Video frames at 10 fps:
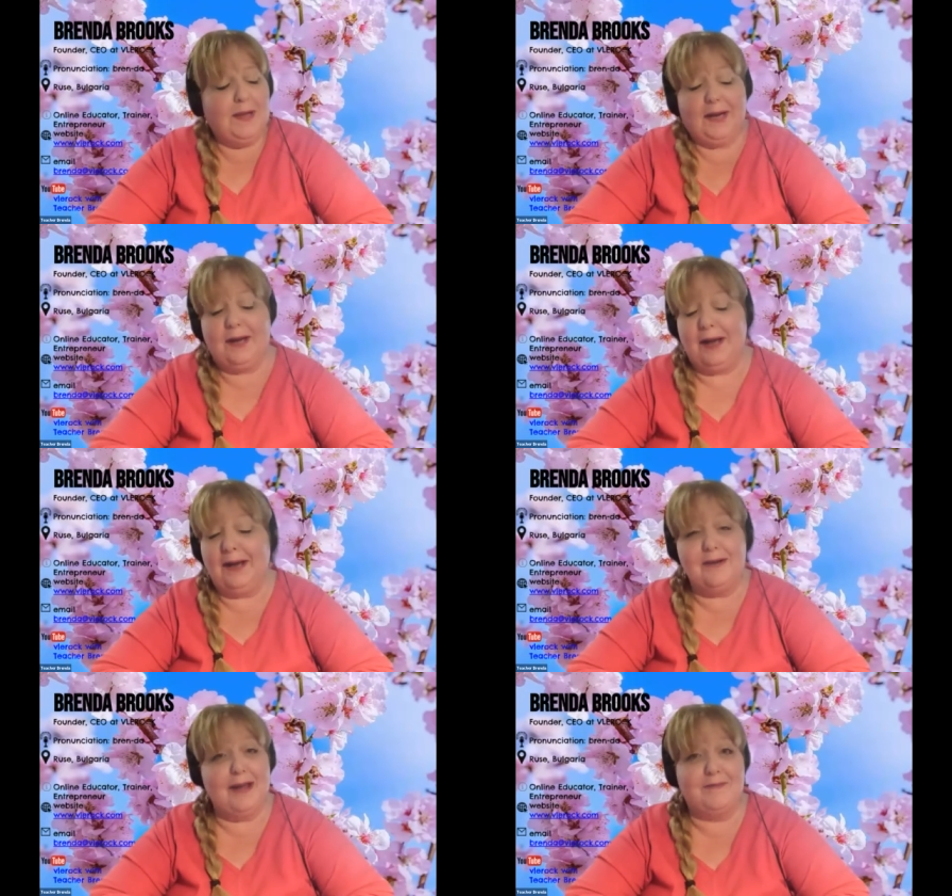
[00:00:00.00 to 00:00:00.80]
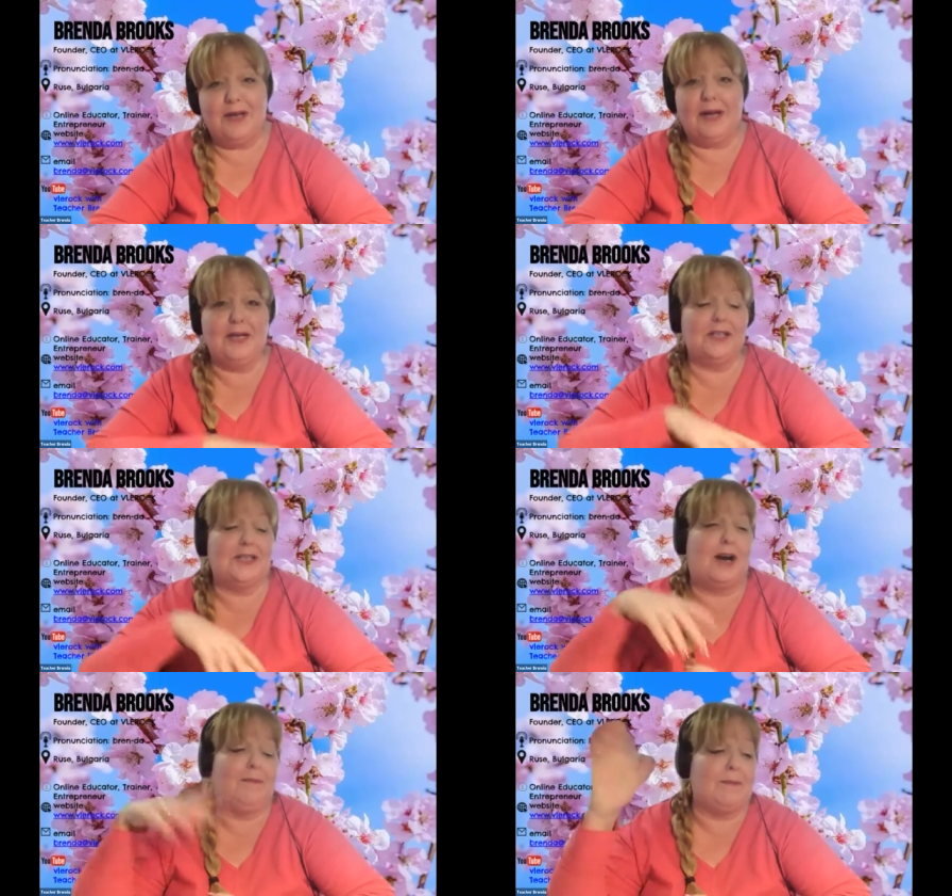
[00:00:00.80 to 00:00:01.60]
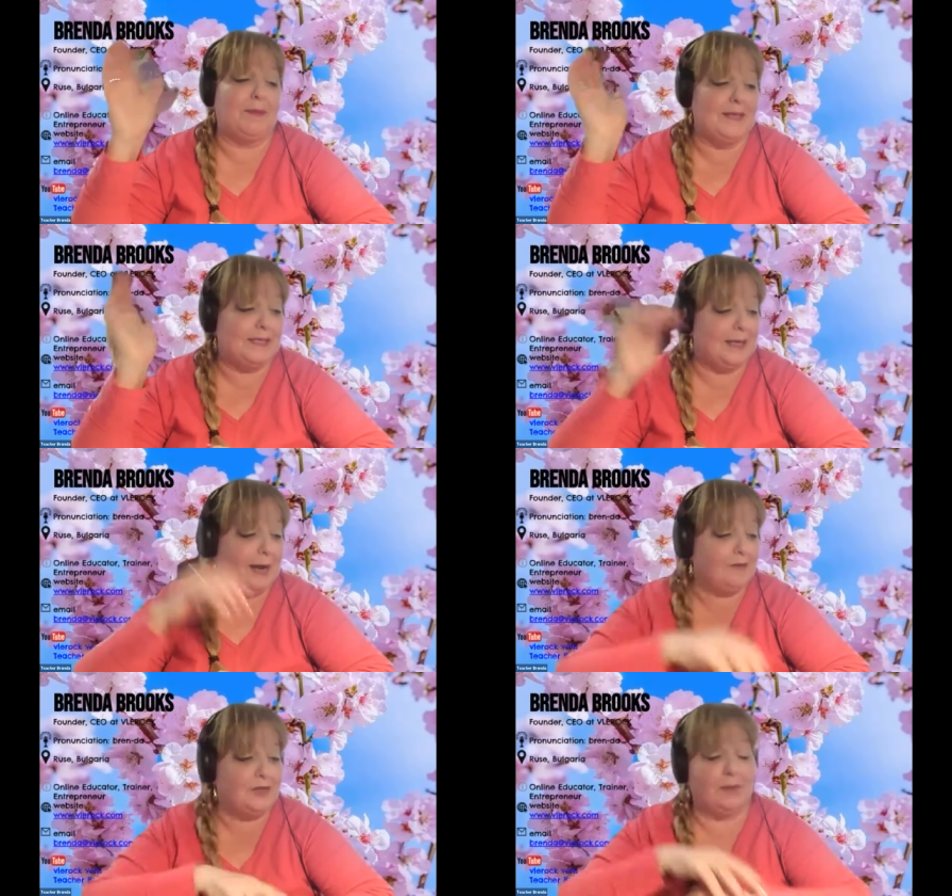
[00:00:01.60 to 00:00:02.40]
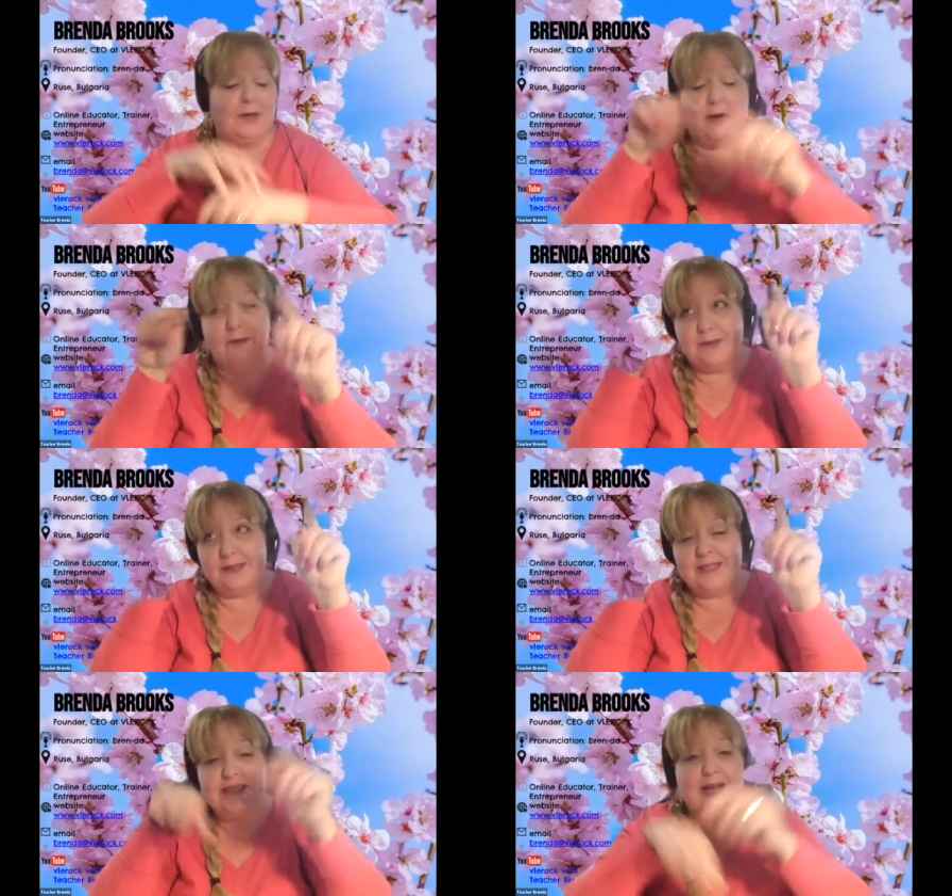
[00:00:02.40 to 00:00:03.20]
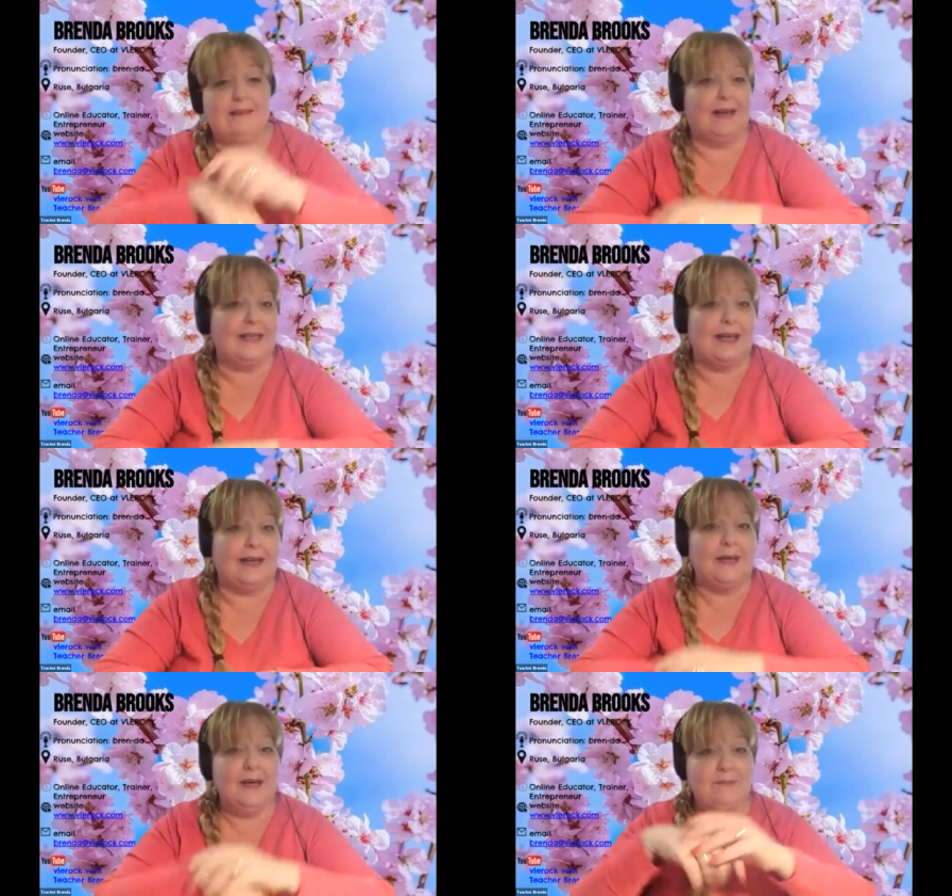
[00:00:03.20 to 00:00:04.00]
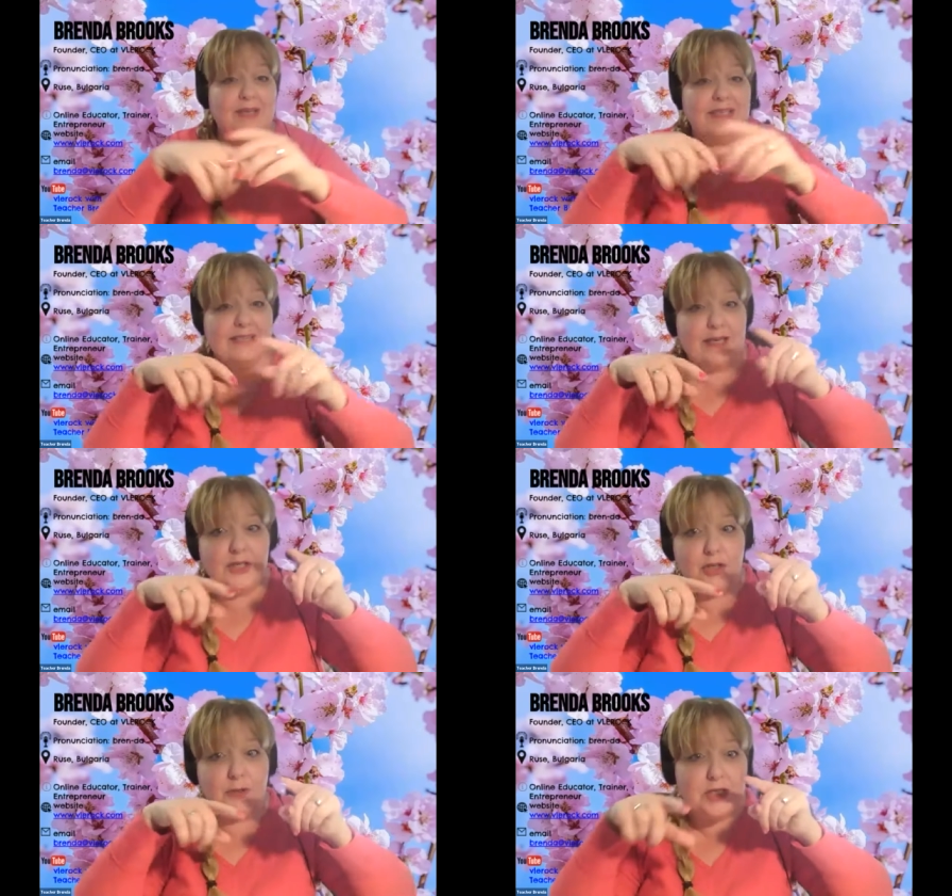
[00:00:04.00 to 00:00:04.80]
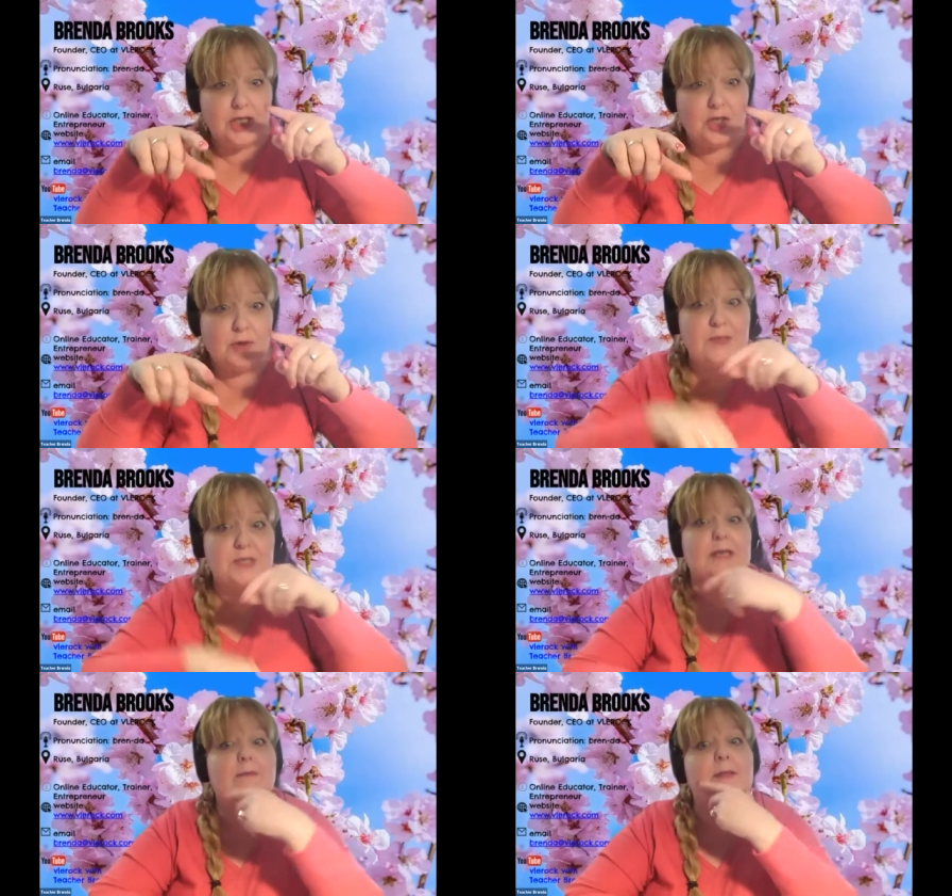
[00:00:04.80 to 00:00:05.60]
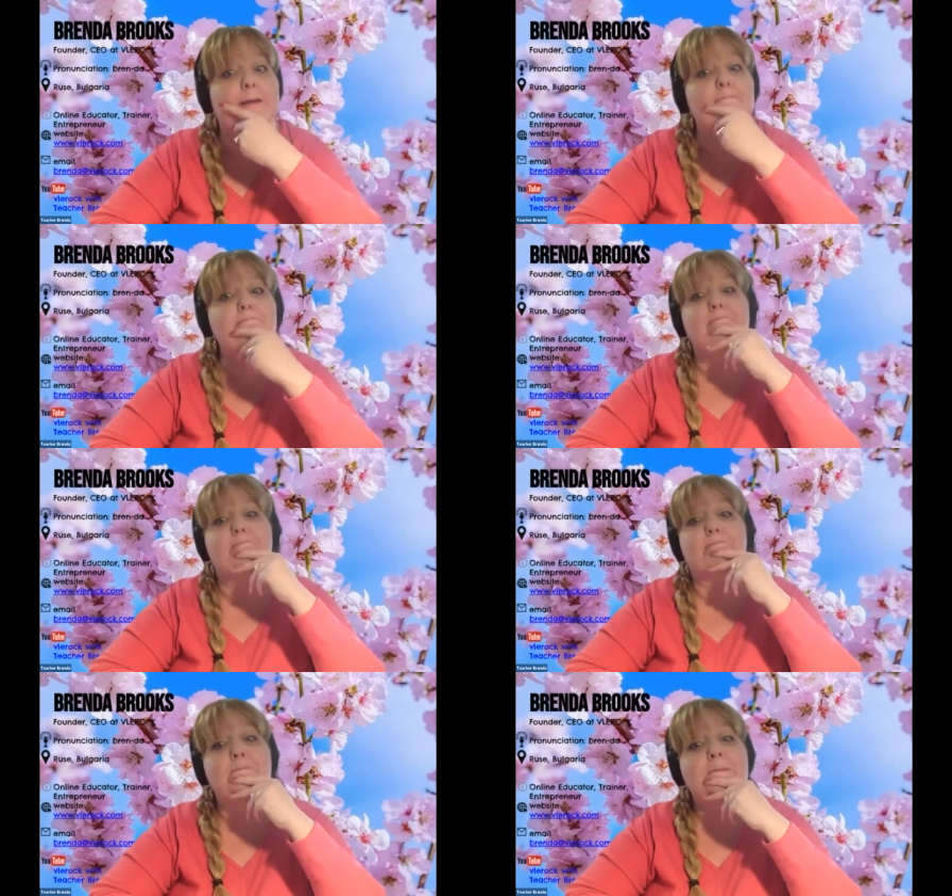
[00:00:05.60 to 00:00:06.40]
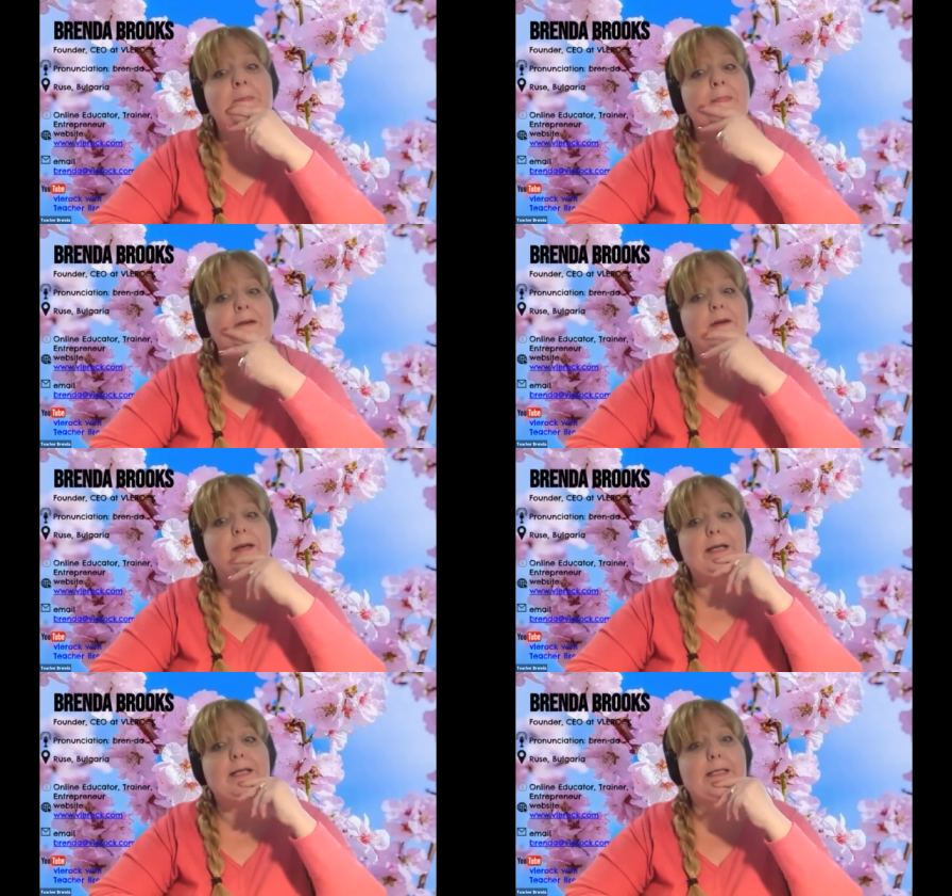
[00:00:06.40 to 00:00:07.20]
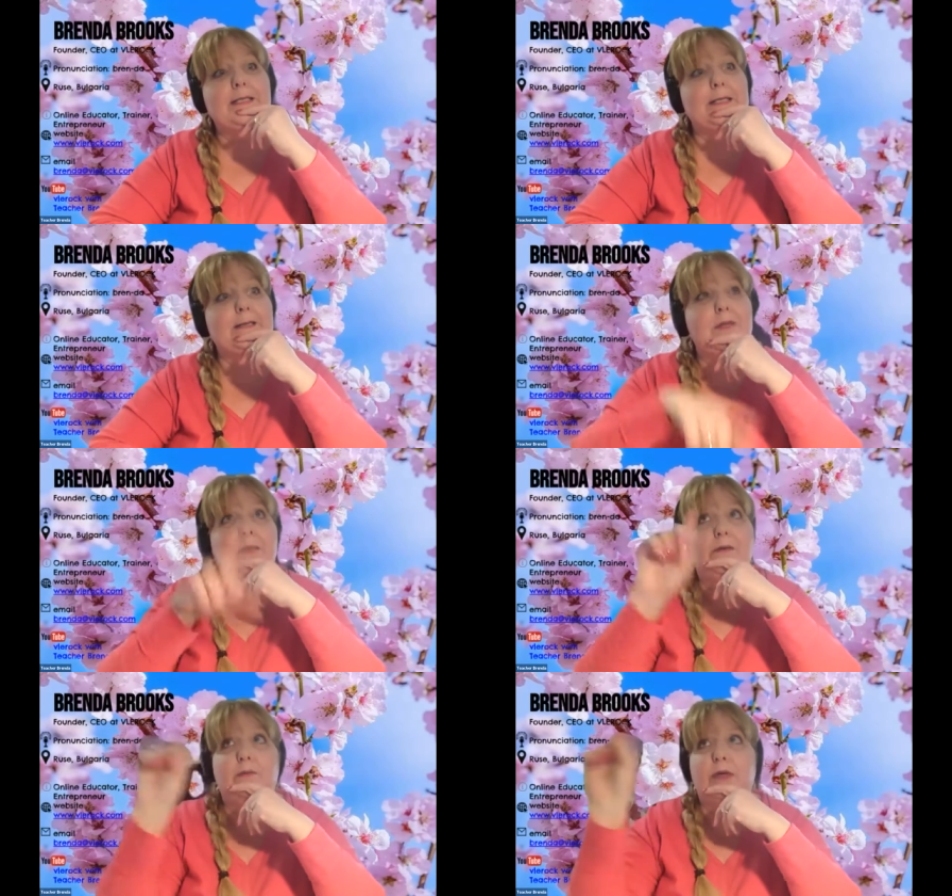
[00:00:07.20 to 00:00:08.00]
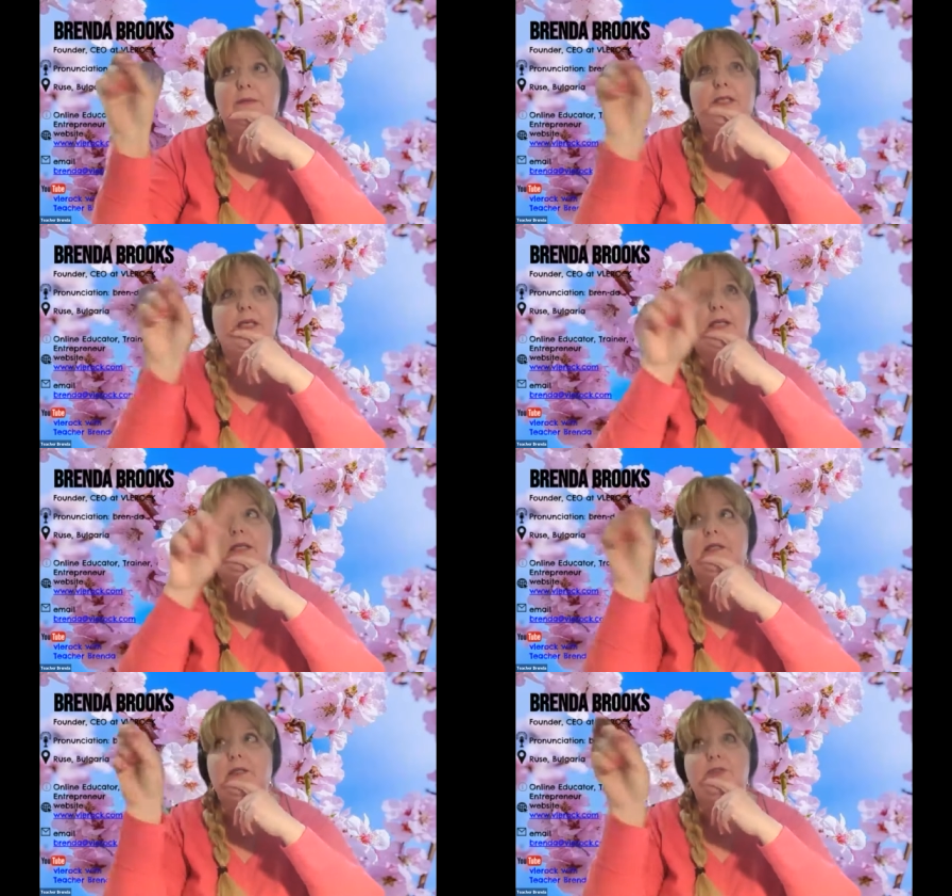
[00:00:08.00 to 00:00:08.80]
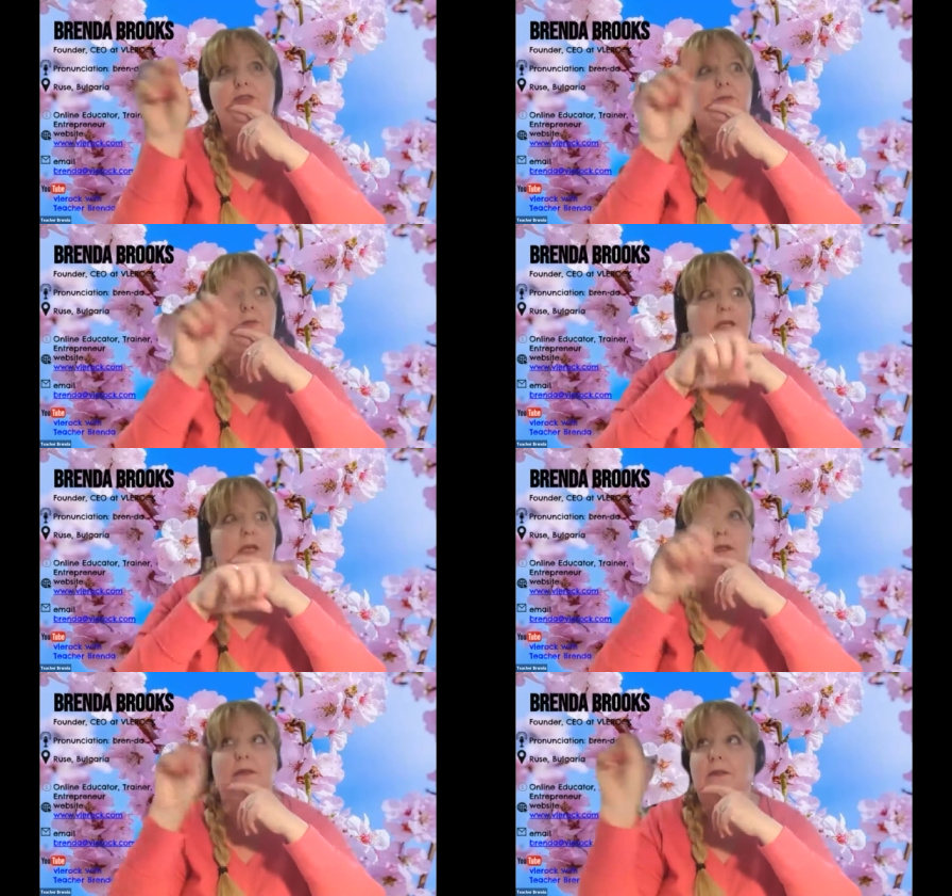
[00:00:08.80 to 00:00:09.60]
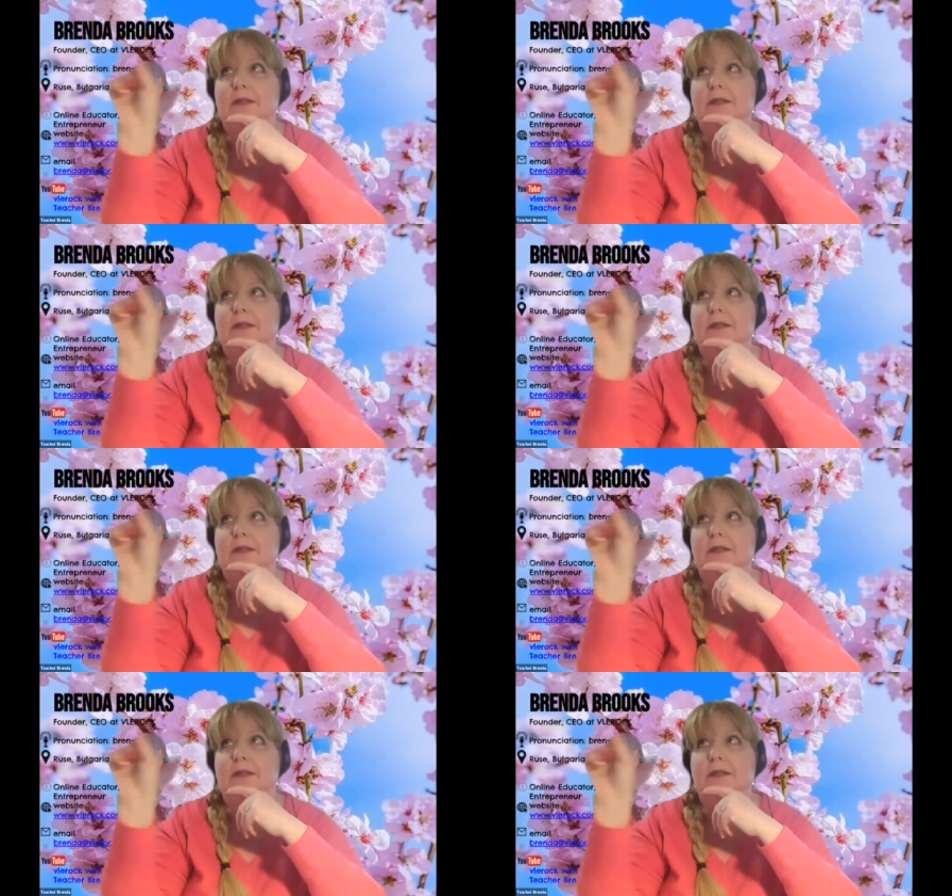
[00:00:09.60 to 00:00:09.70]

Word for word: like, I don't have to. I can just copy paste it after. But all the links, I like that because it said do a description. I'm like, hmm, okay, let's see website, YouTube channel,